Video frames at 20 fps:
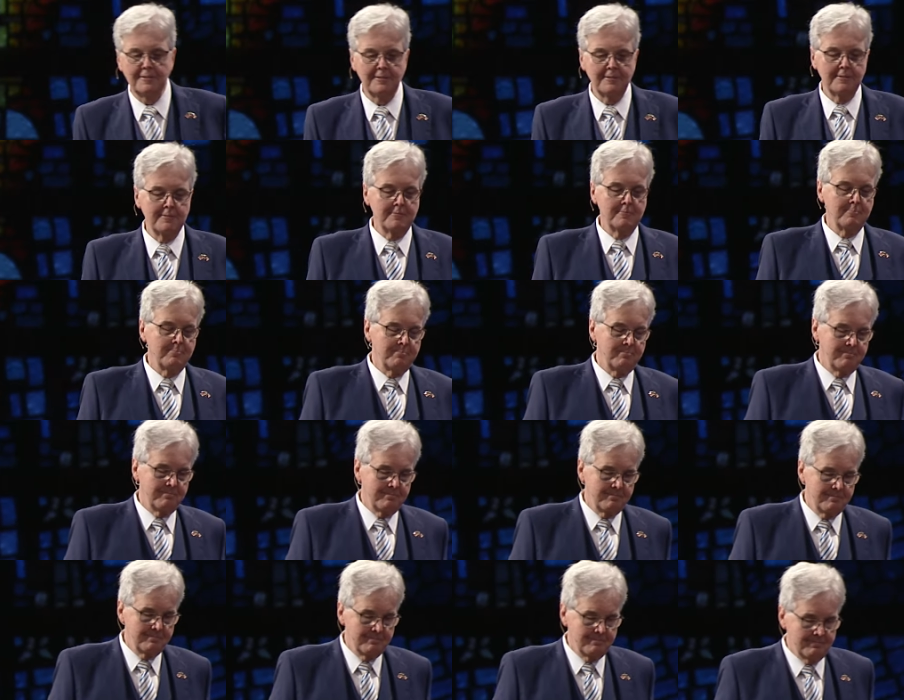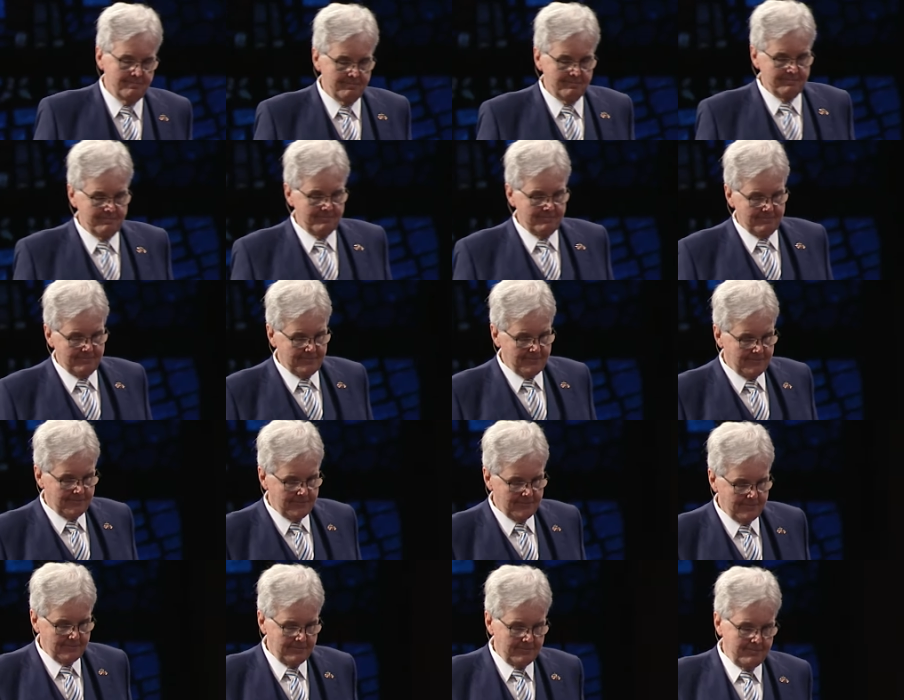
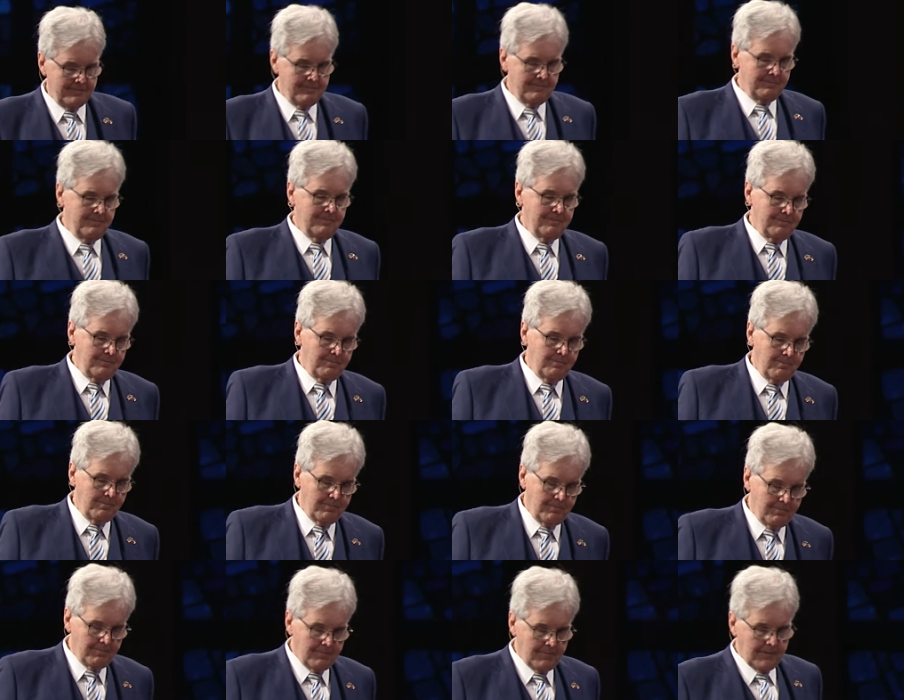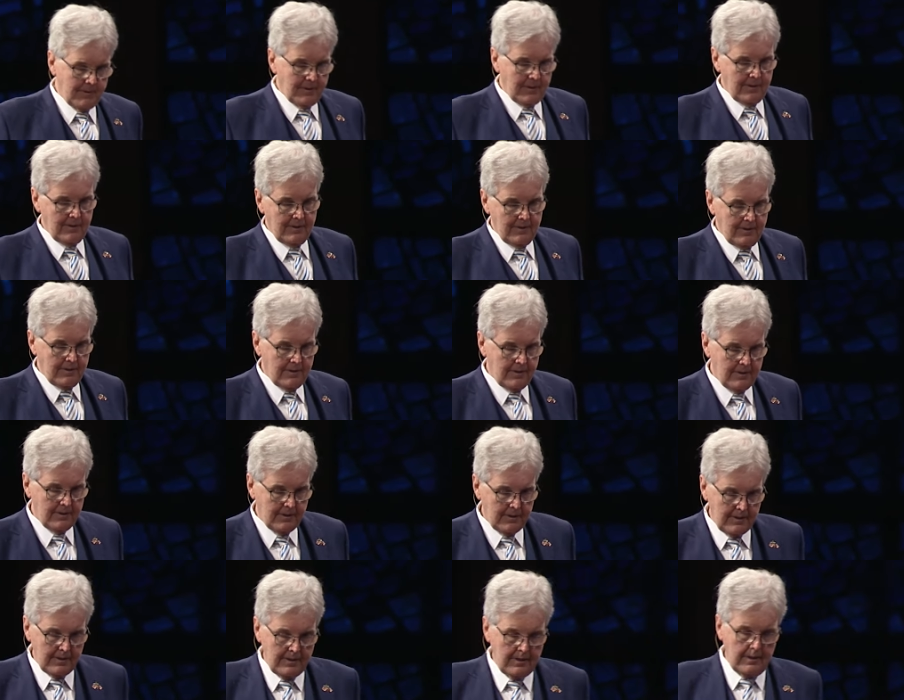
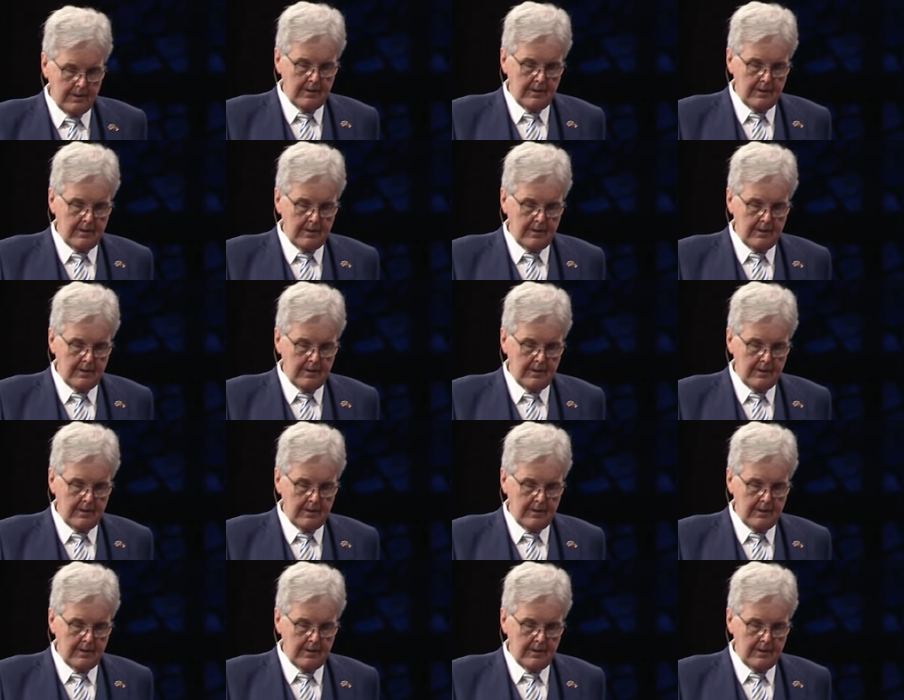(silence)